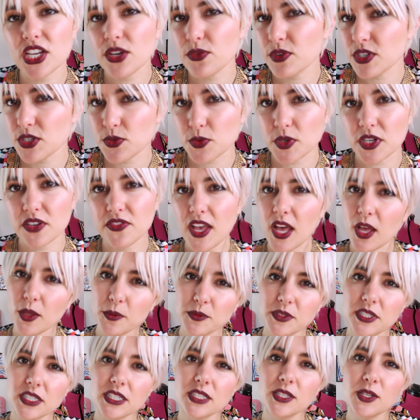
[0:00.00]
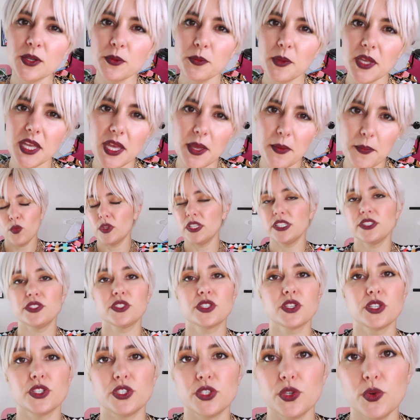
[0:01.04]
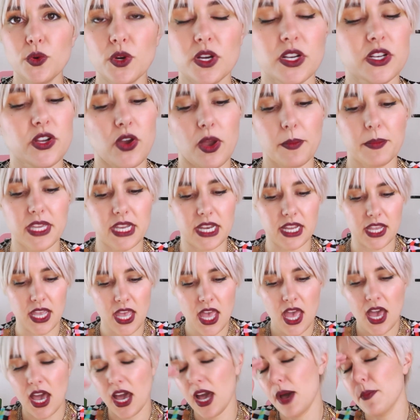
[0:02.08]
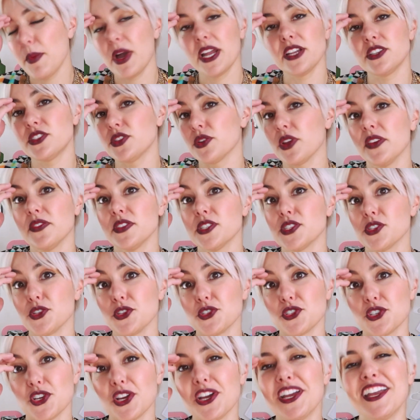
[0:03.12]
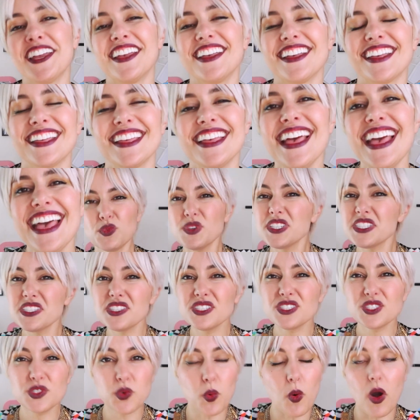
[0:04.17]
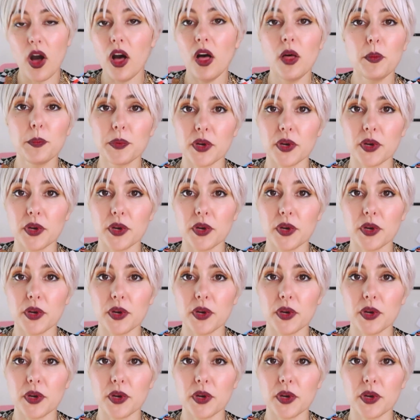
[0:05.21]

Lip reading: it, which would have helped a little bit. Well, it's couture. No, I'm kidding. I just don't have a serger. Was the toile